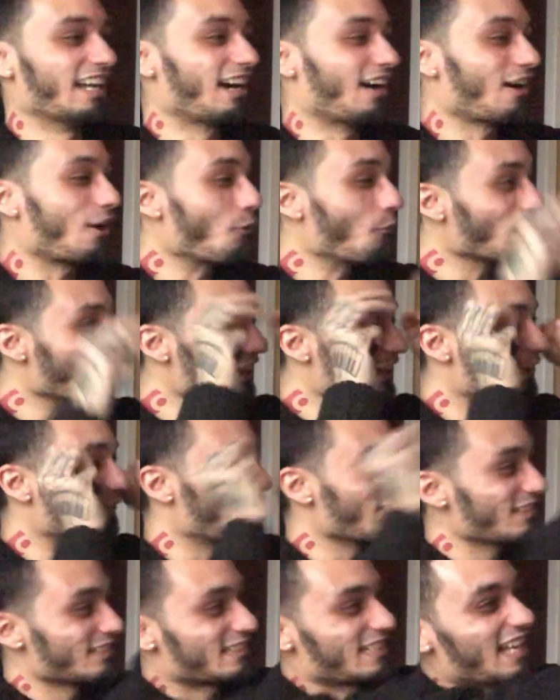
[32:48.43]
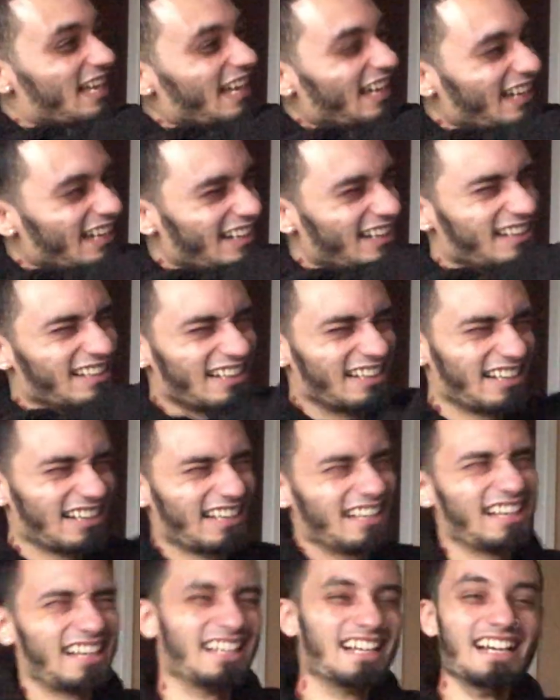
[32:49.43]
I want to I want to
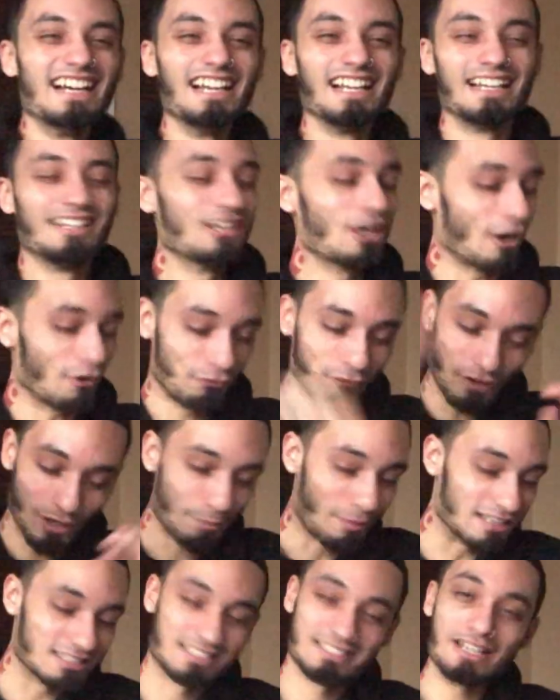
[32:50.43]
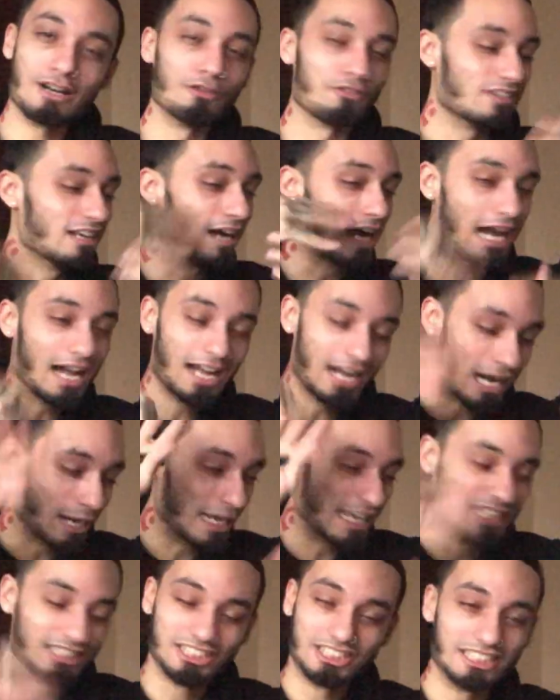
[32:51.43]
no, fuck myself. No, I, I,
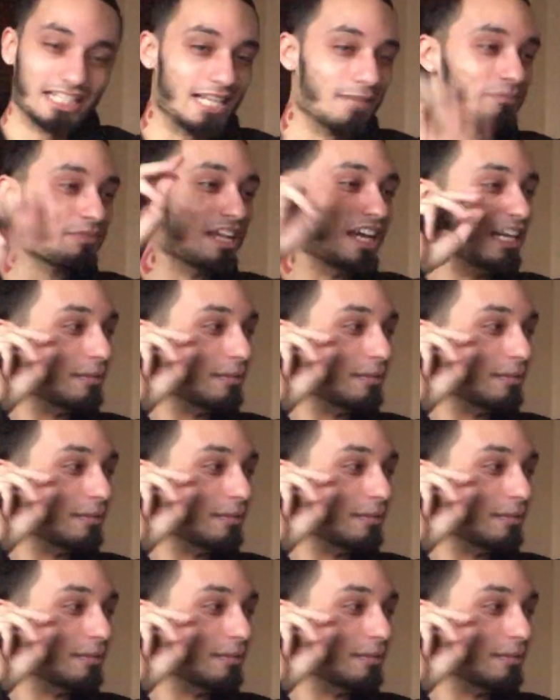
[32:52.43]
ain't shit.